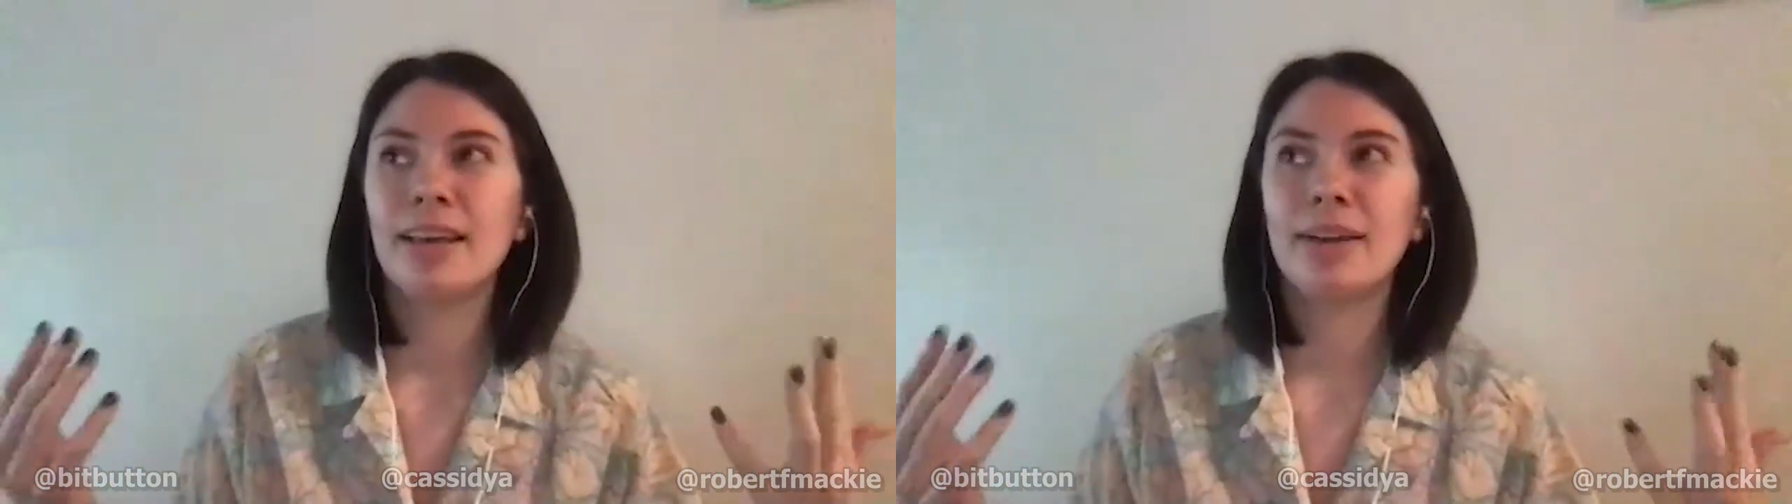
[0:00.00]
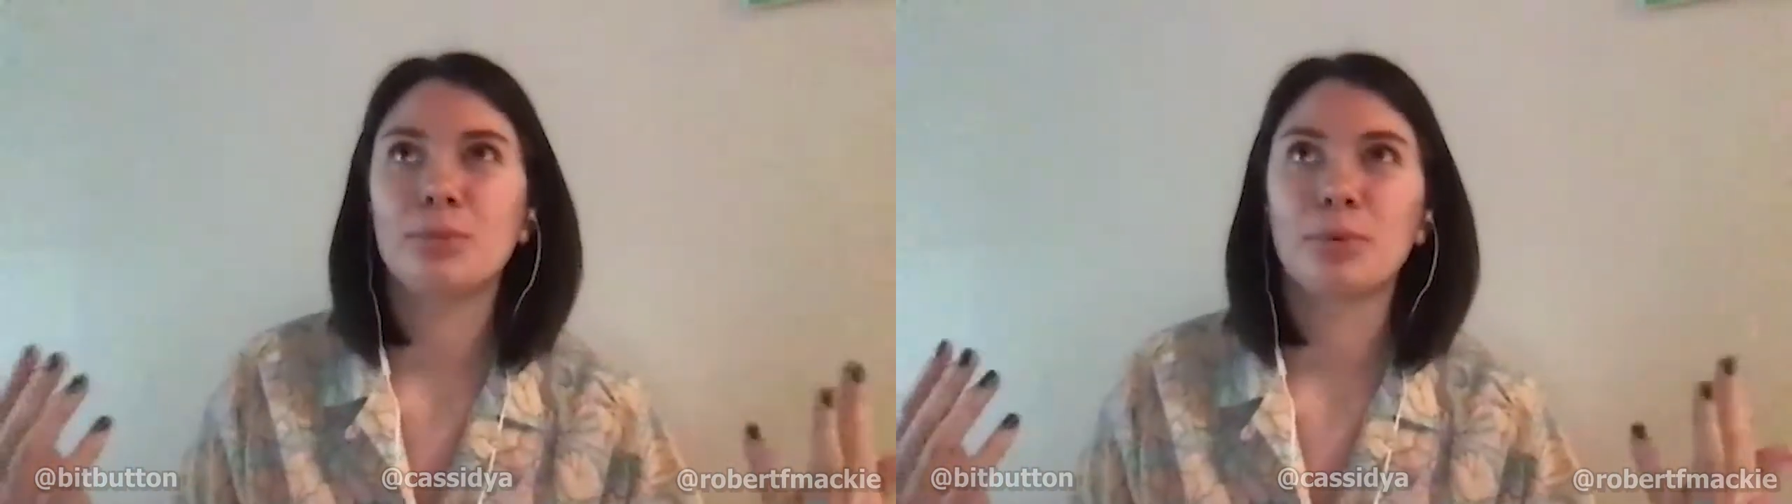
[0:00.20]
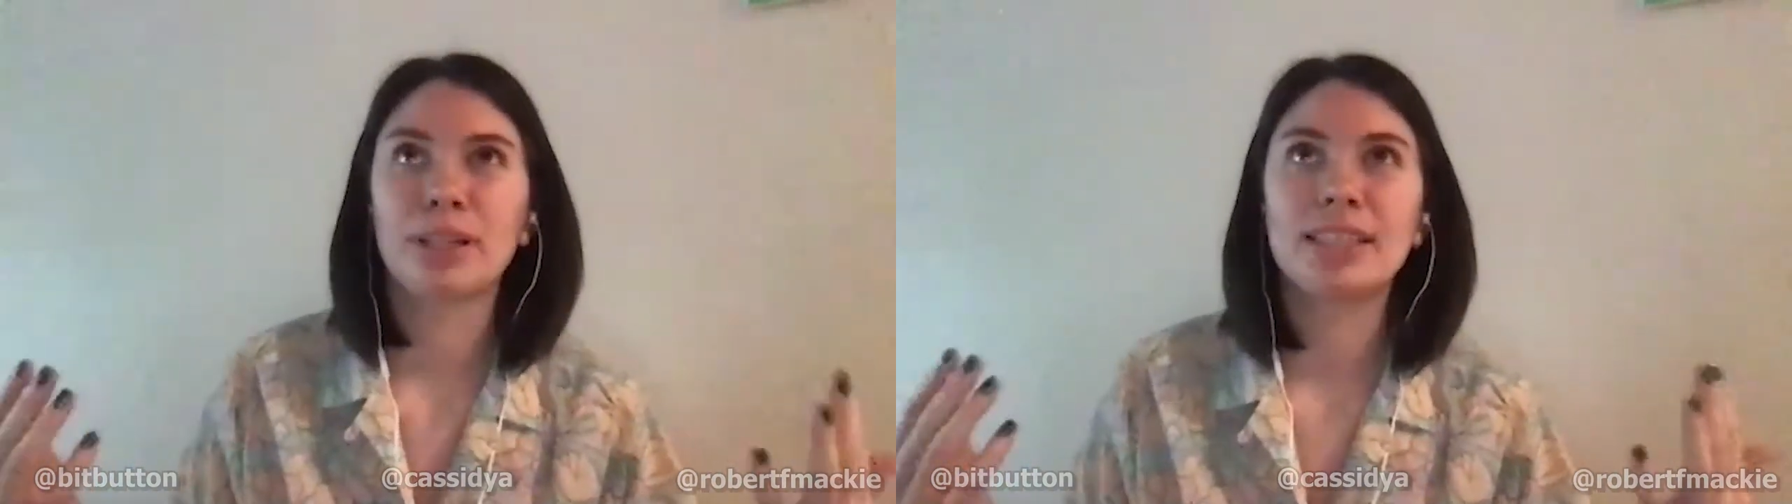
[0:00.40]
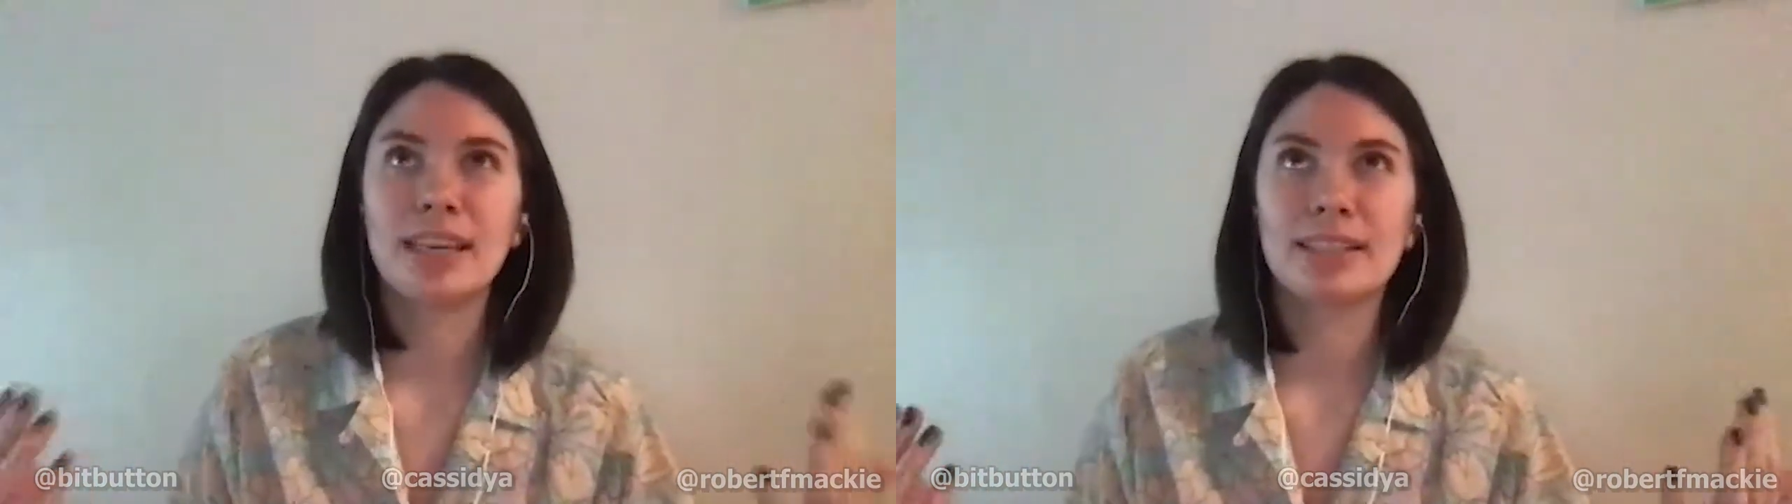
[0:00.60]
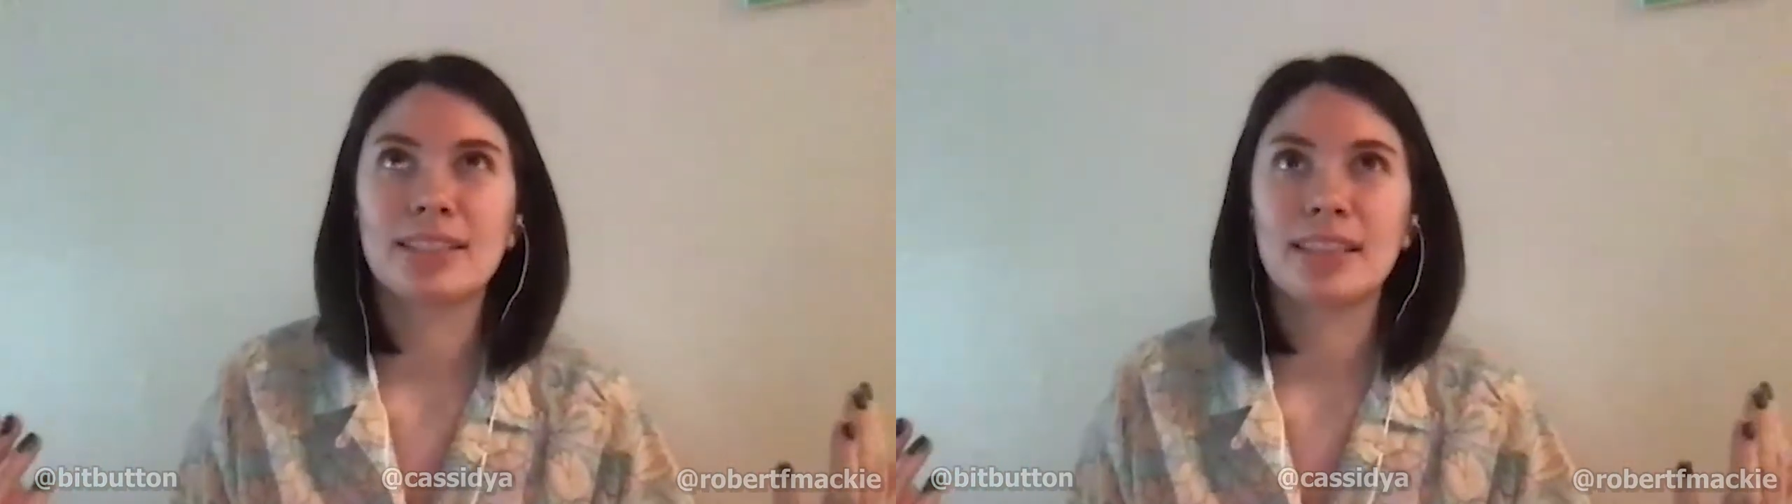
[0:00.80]
it really
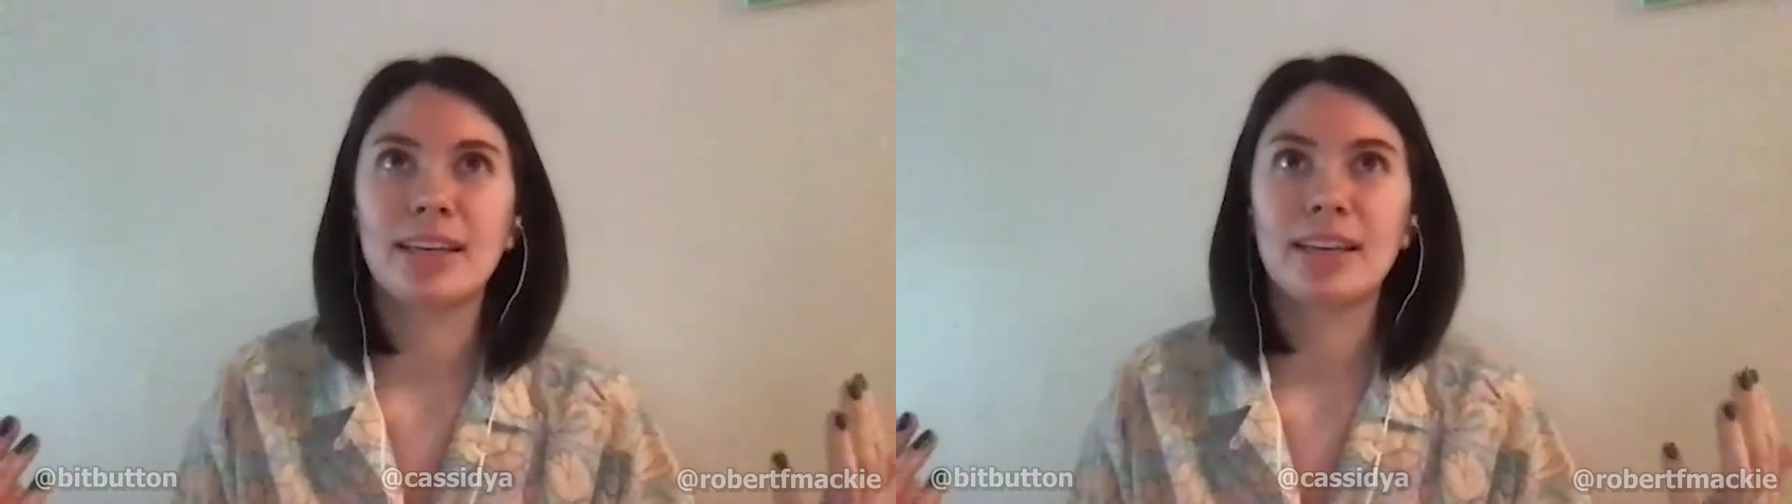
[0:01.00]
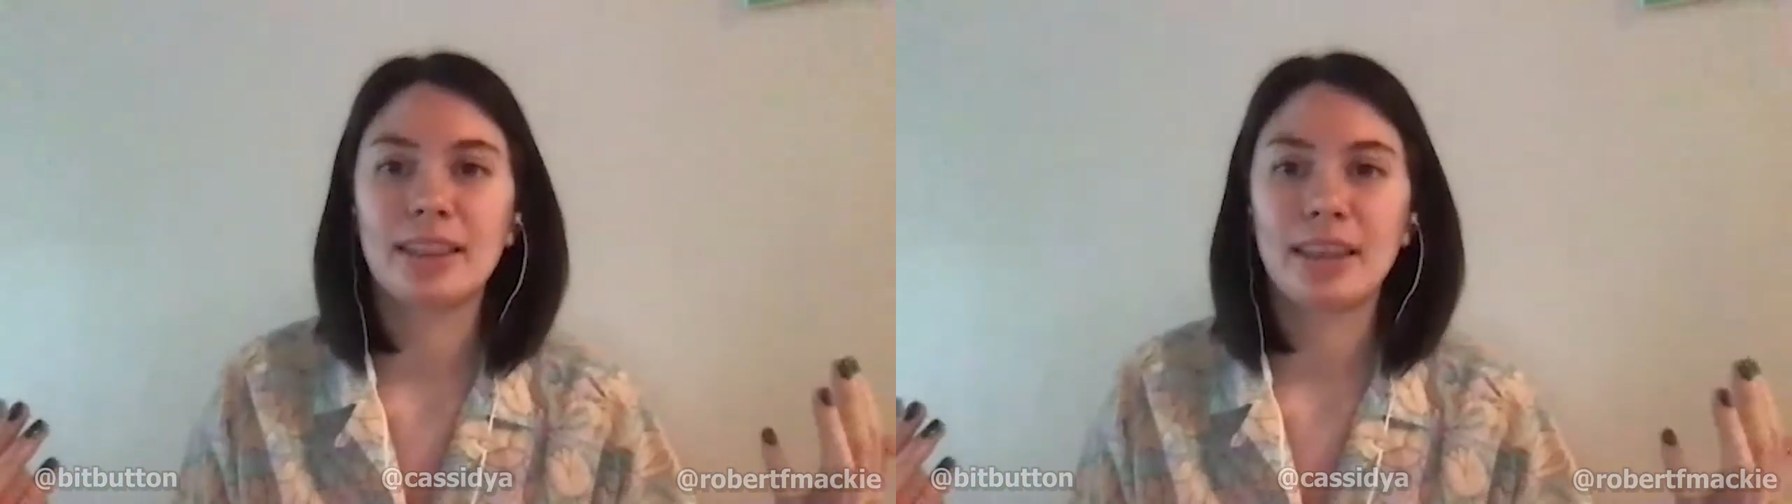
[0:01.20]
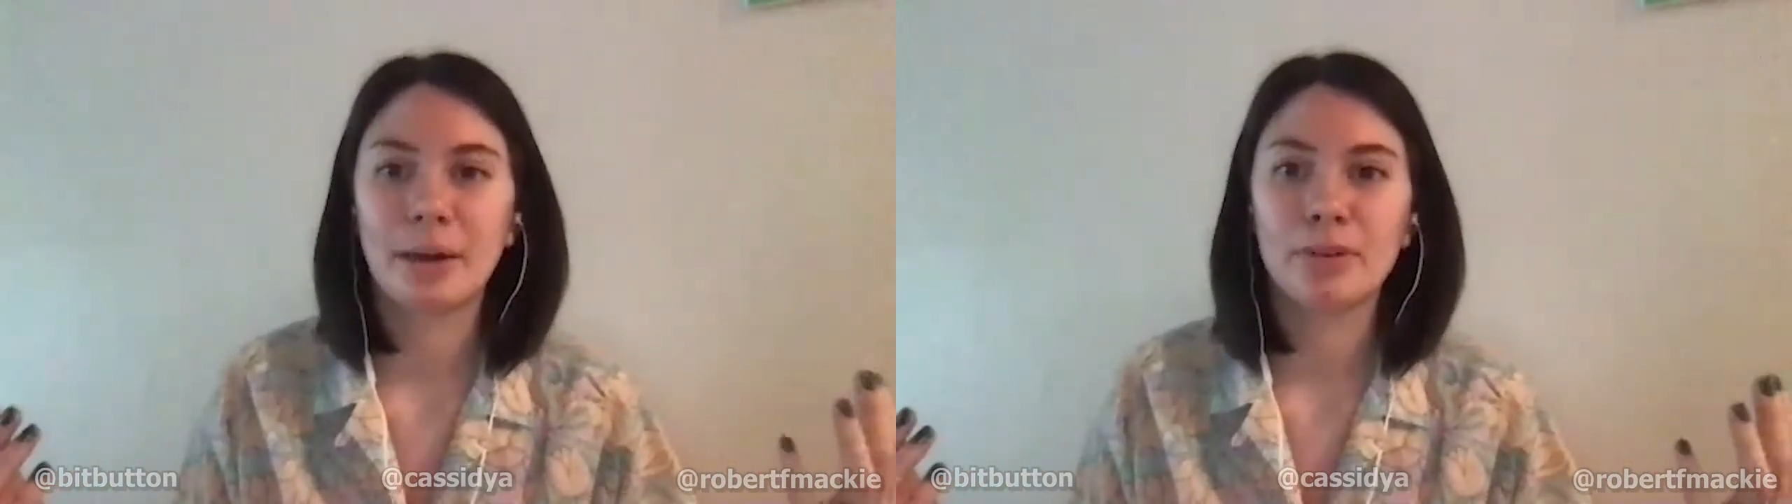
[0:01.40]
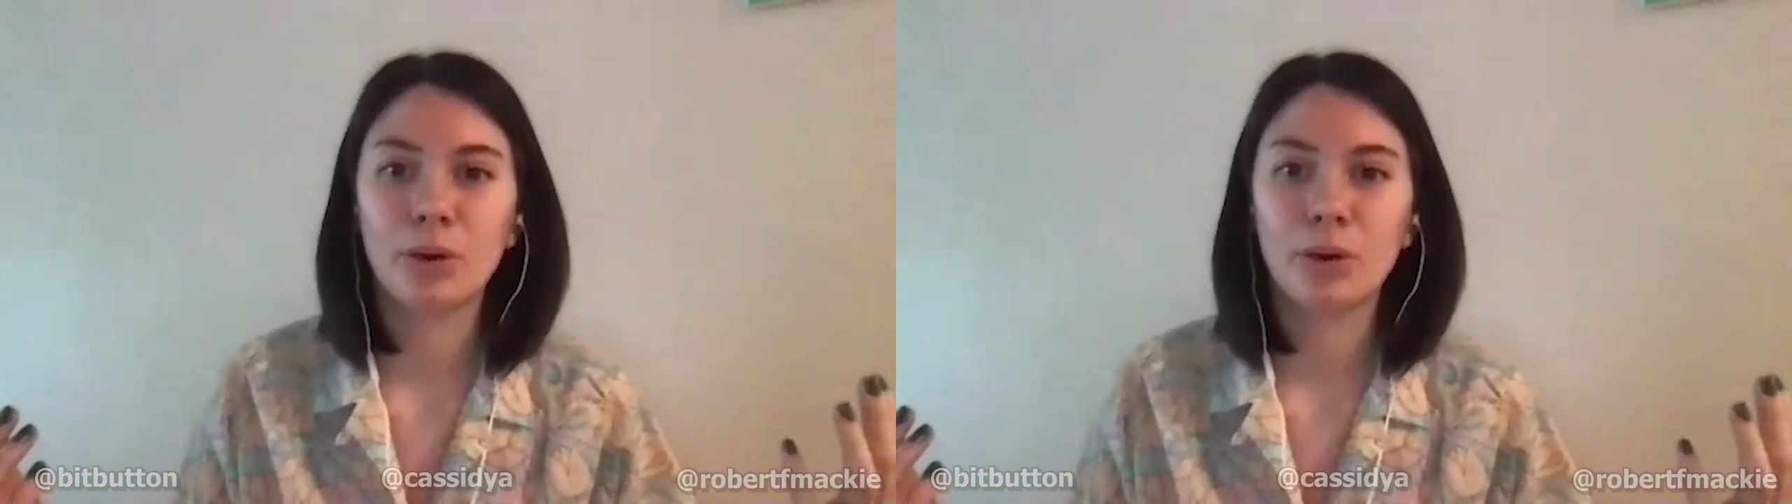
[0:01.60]
does take them